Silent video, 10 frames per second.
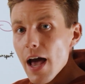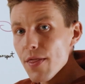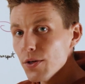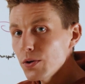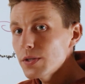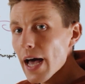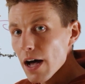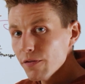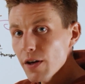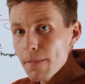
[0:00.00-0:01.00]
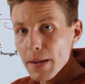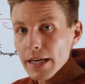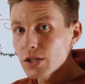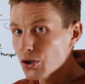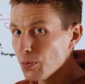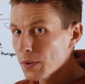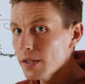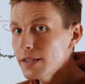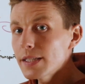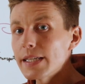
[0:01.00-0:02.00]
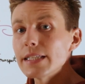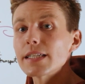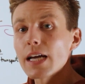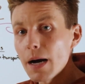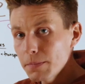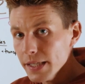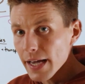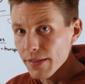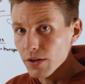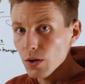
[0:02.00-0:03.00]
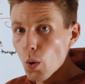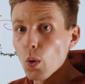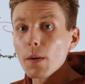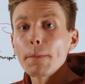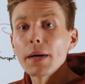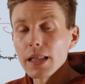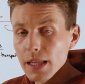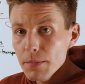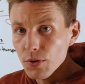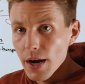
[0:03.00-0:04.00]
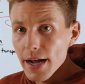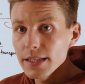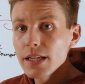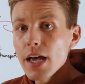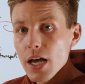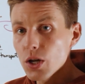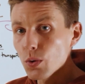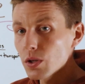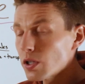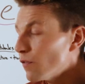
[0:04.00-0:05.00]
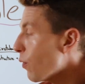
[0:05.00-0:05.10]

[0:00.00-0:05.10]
And those alpha and beta tubulins need to come together or polymerize in order to